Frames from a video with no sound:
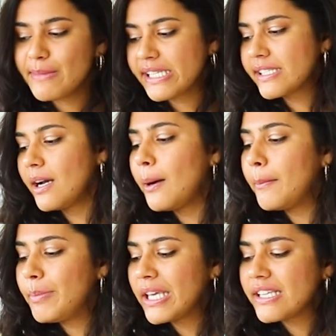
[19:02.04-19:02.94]
mixer,
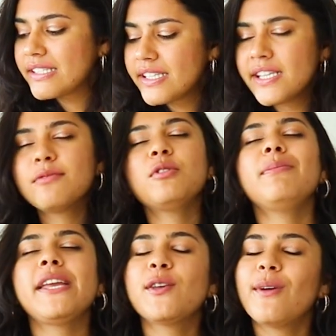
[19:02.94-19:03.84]
because these will
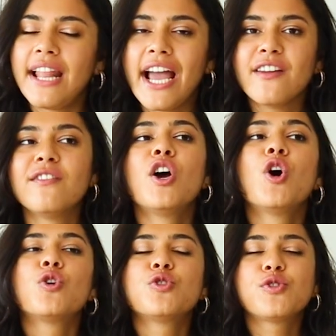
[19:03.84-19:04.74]
make your life
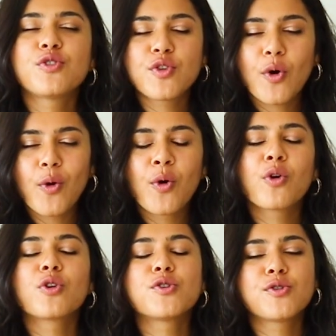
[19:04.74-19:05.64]
so
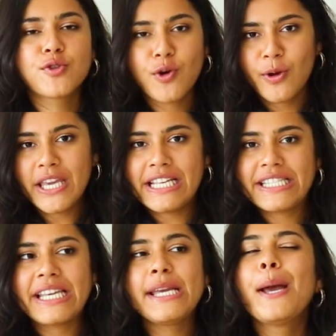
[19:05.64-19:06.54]

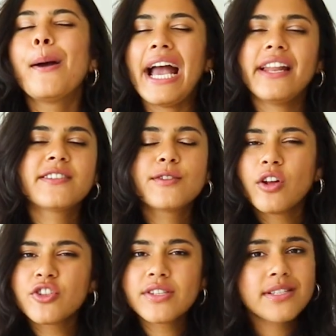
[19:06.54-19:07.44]
easy. And it's
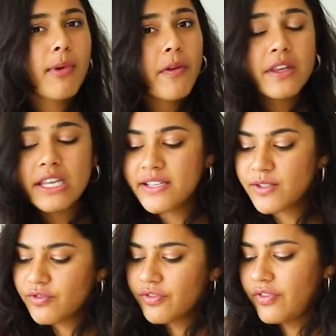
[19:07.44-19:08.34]
not just about the ease
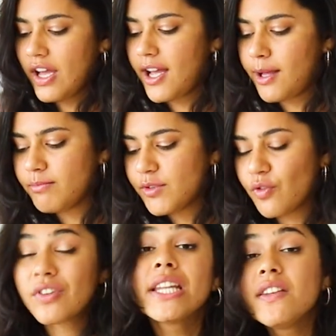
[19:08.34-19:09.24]
of sort
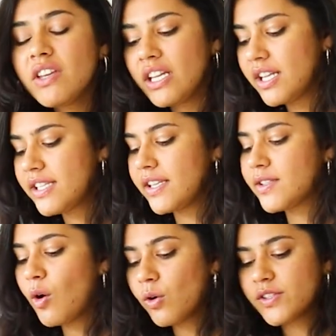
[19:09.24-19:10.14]
of convenience,
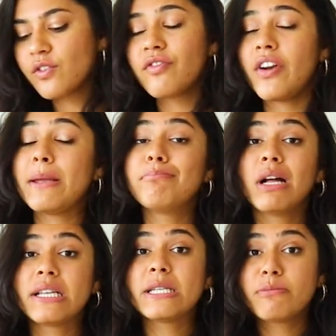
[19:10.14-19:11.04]
it's also very
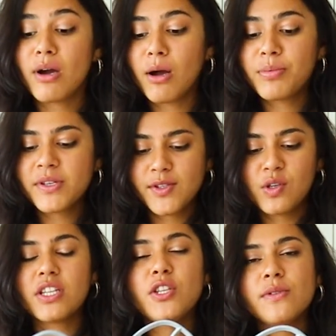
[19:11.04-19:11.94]
multi-purpose. So you
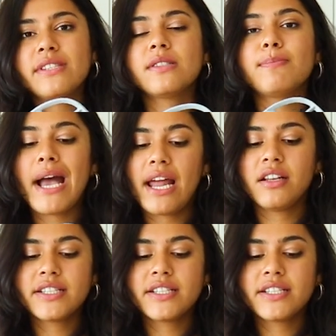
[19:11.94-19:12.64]
can use this paddle